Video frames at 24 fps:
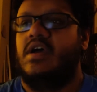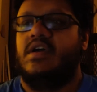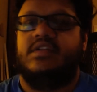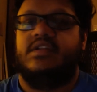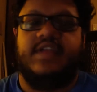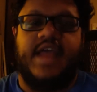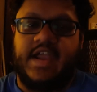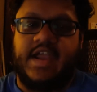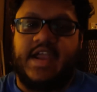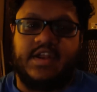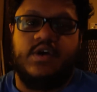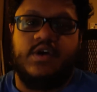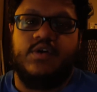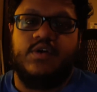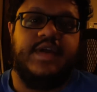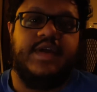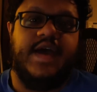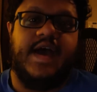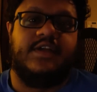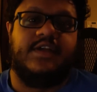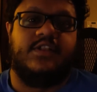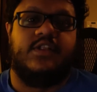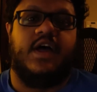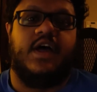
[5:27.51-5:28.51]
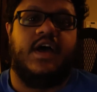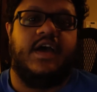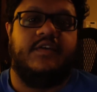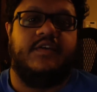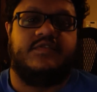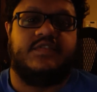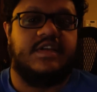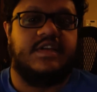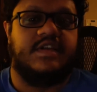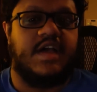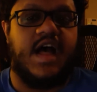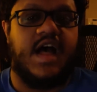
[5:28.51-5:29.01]
Techno Dad Life's
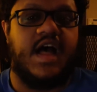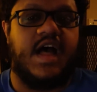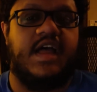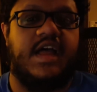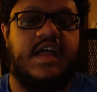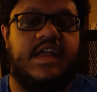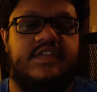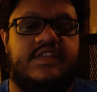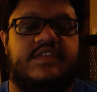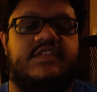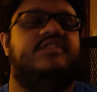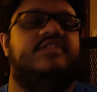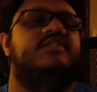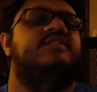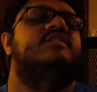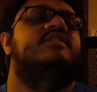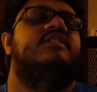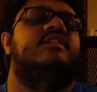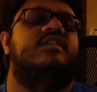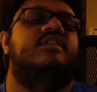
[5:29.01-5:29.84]
guides